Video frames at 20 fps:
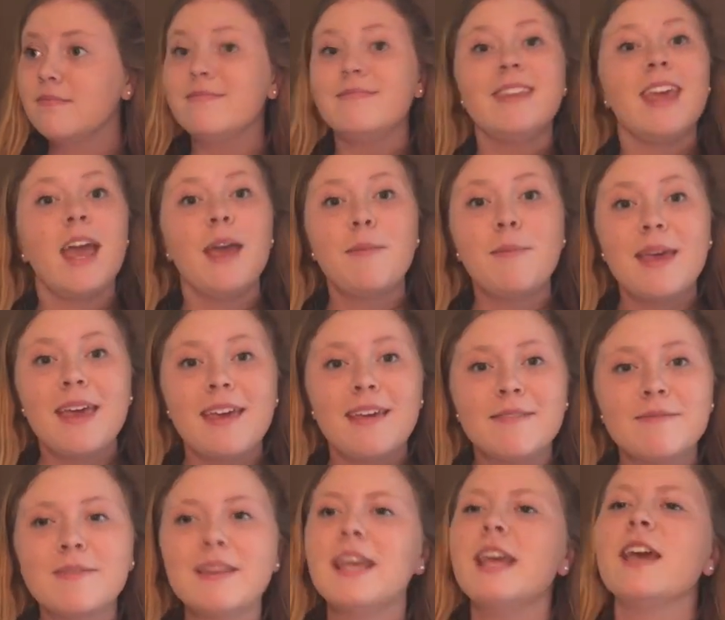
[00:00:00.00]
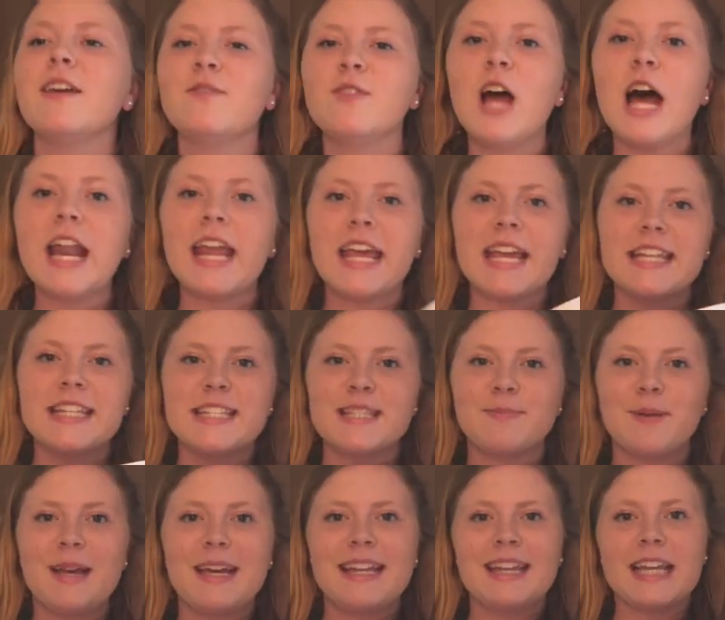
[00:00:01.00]
yay me. If not, I get
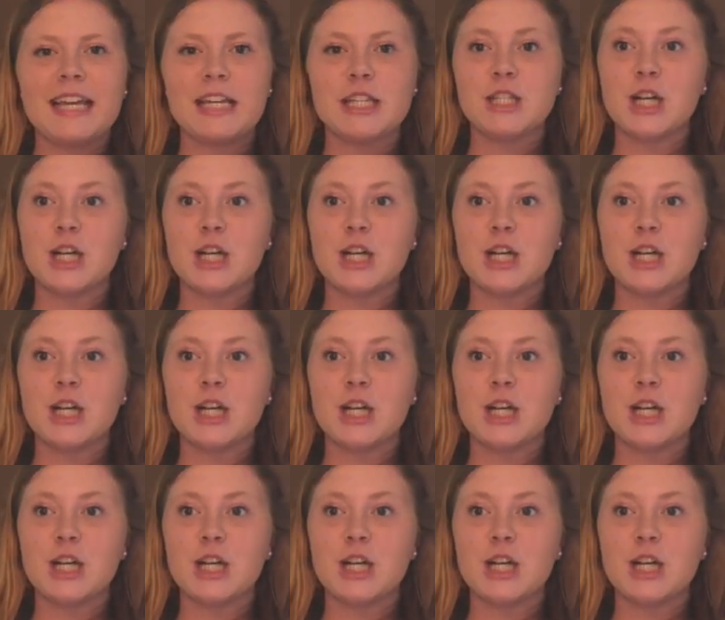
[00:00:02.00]
sprayed like a